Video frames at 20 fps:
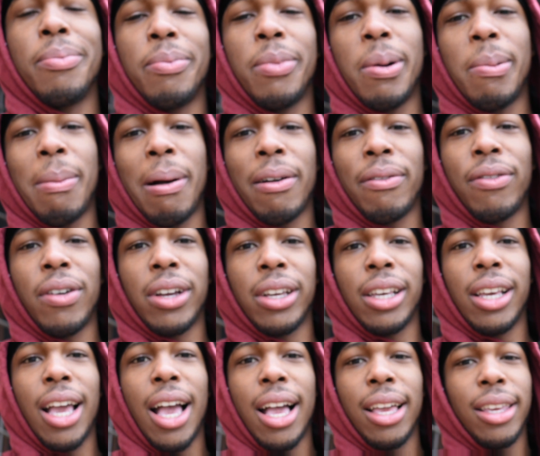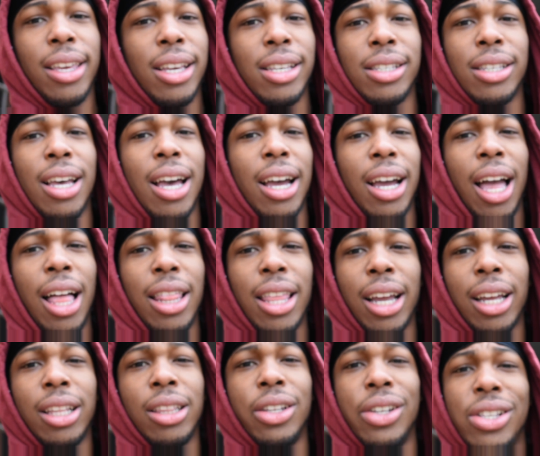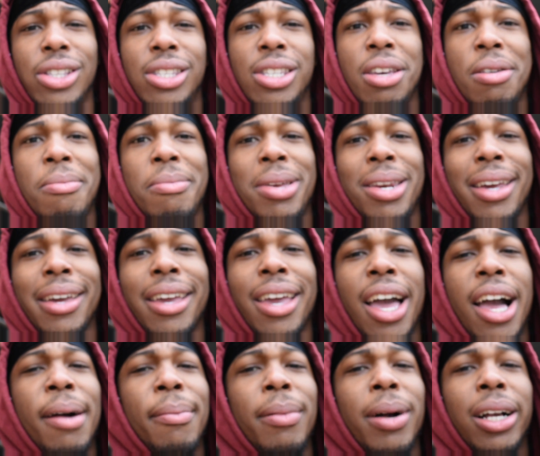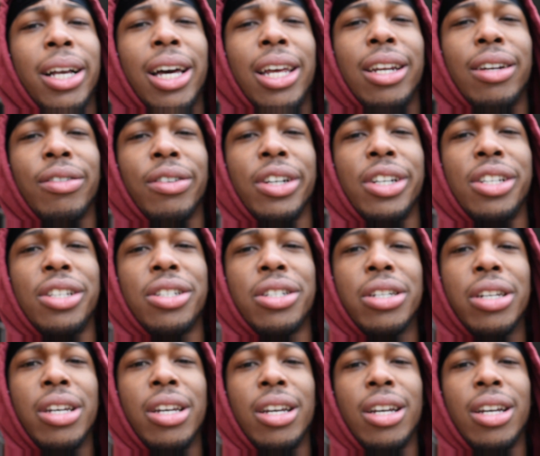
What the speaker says: But my fuck, I guess I got like a little 10 minute cap I gotta reach.